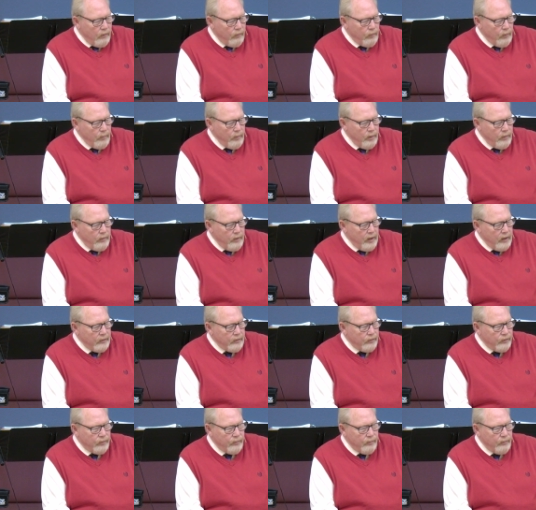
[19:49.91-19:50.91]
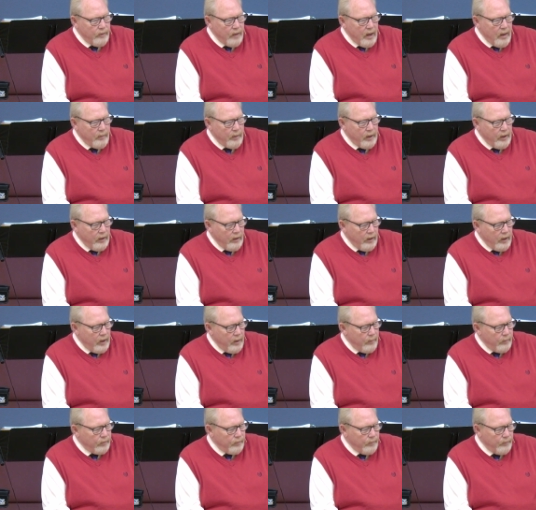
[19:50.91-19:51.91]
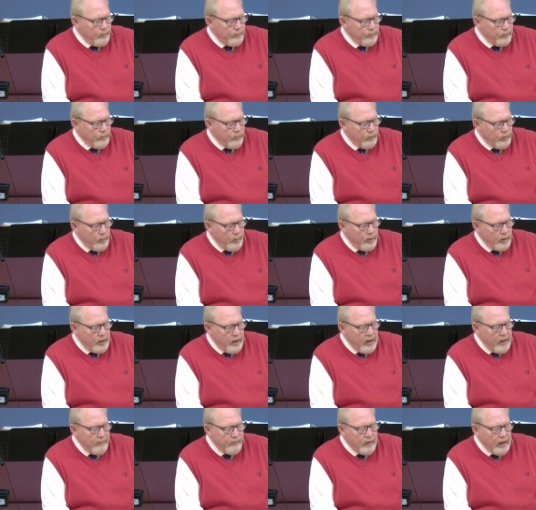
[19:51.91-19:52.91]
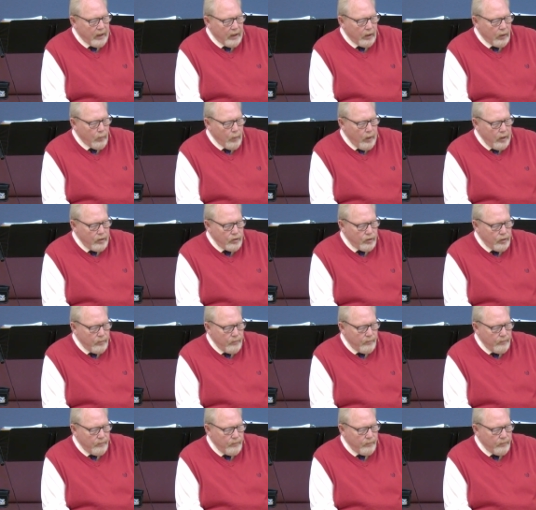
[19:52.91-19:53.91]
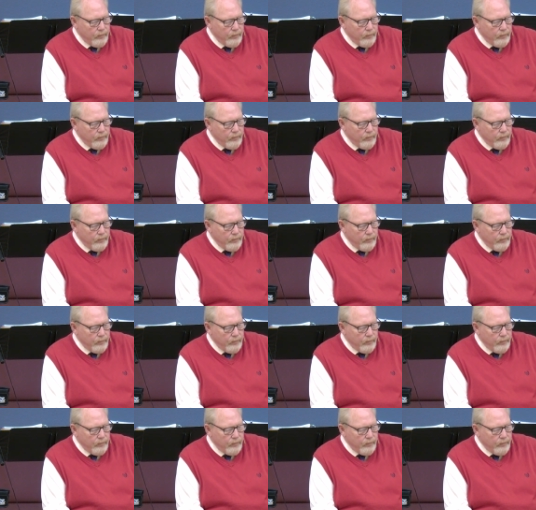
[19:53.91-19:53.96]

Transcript: from the, that's Abigail Adams, from the day of declaration,